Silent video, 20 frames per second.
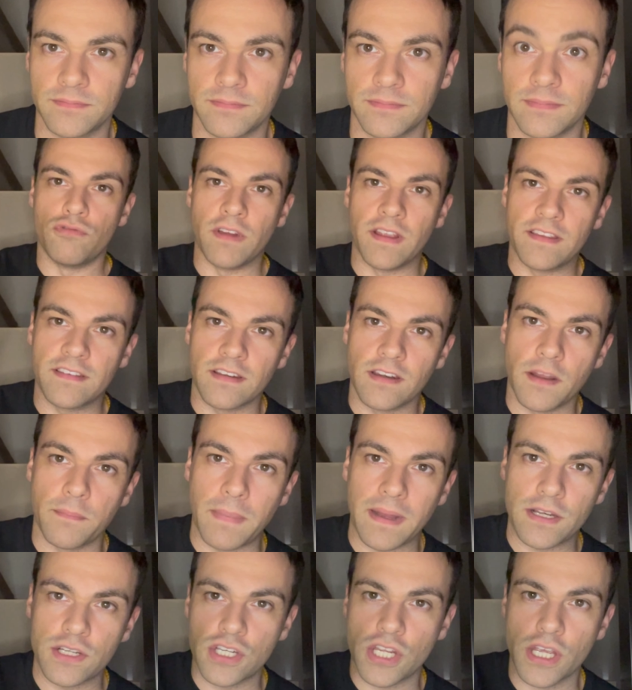Reason
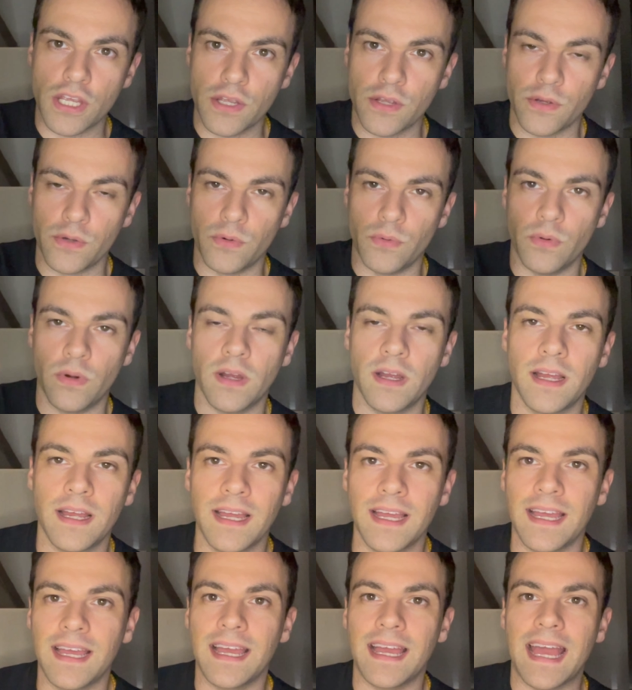number 2,
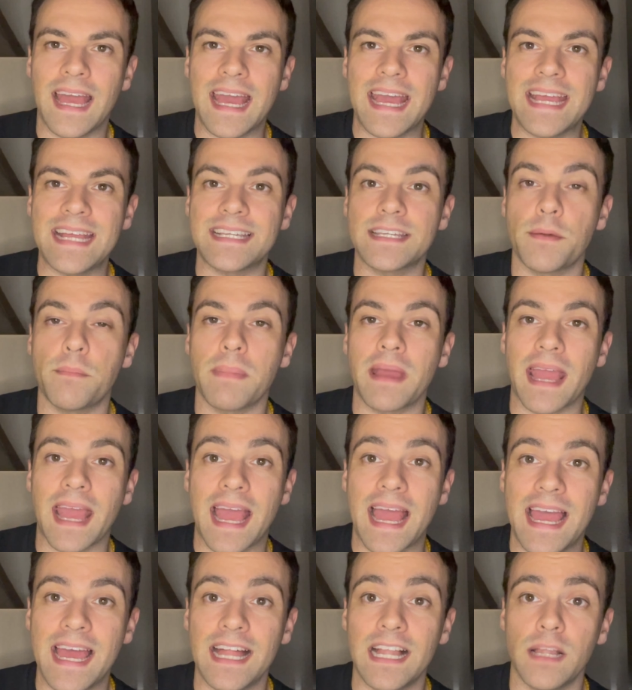it may
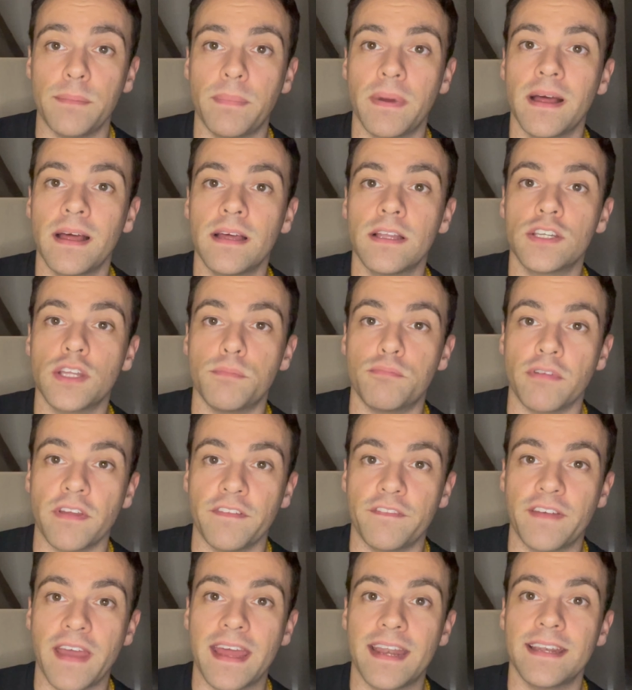help to
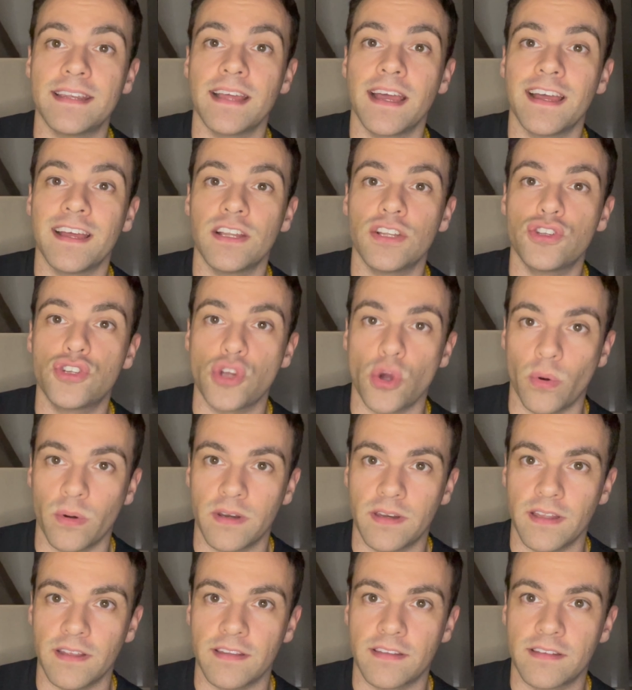prevent
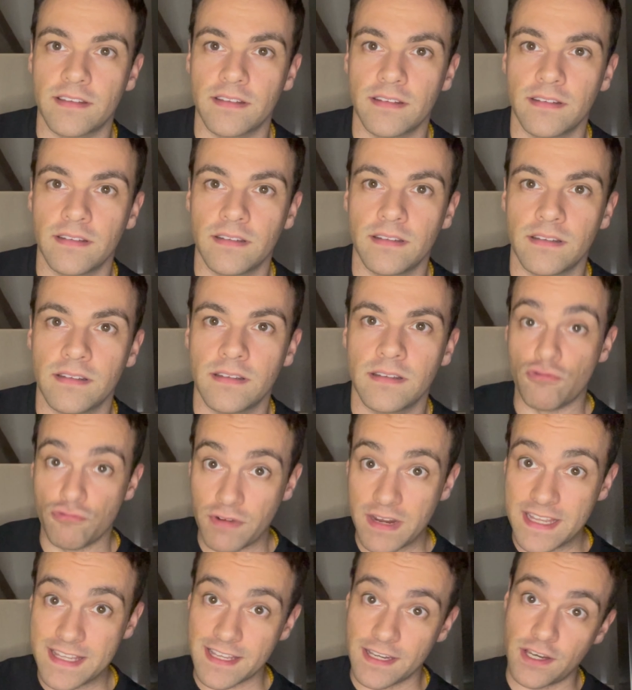jaundice.
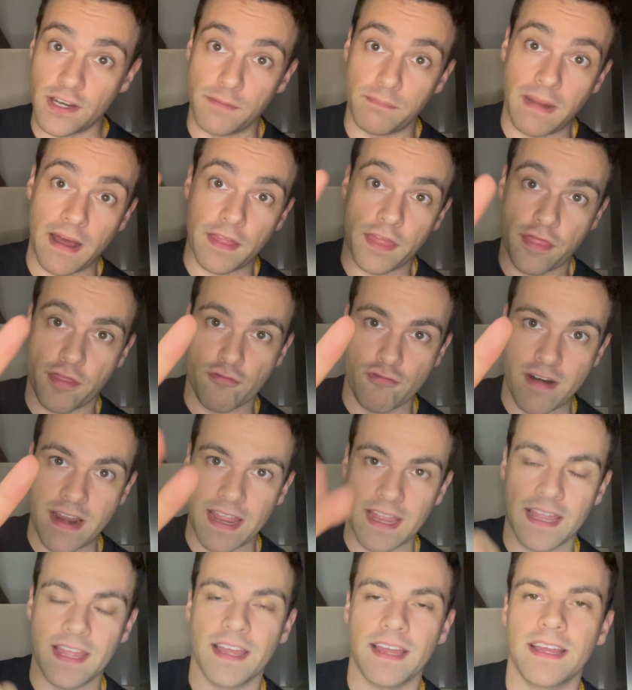Reason number
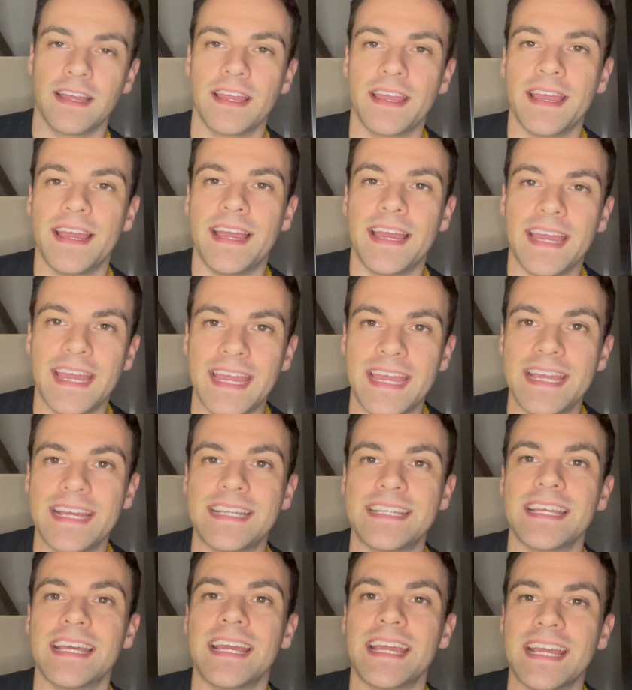3,
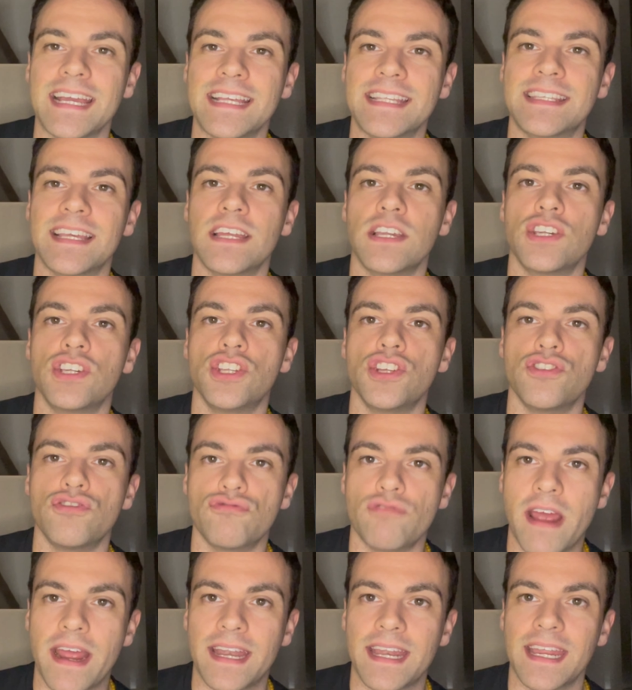it is
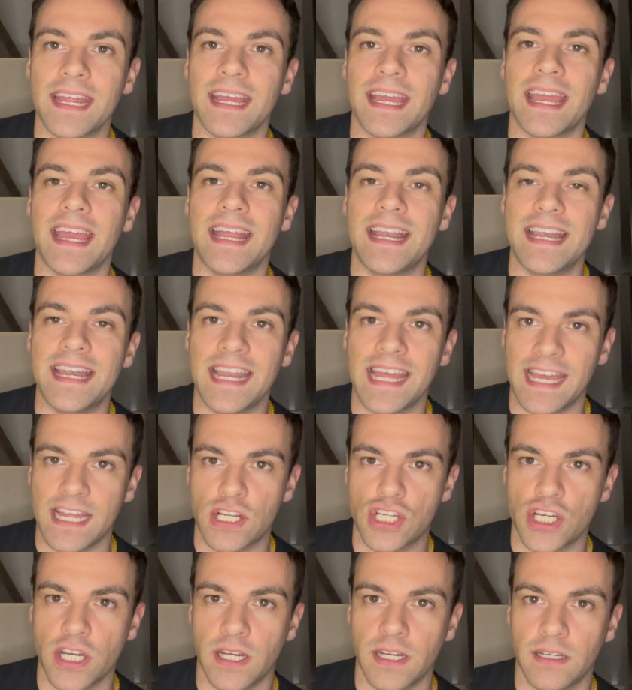diuretic in
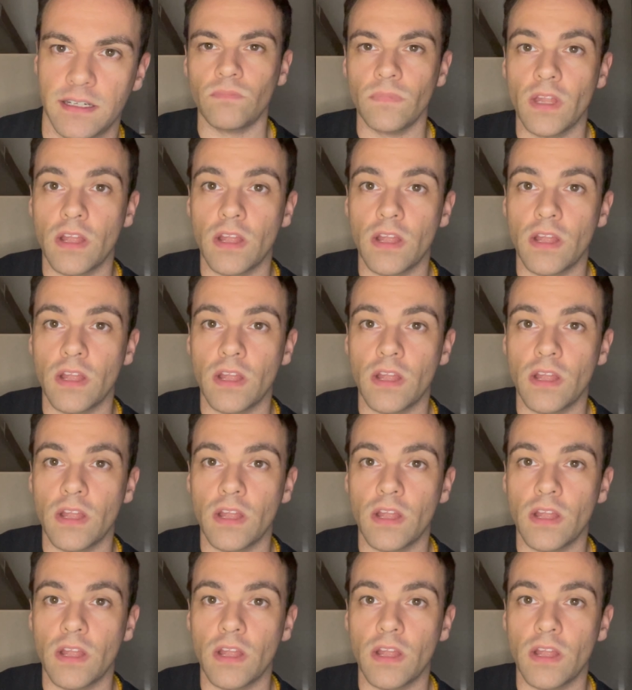nature.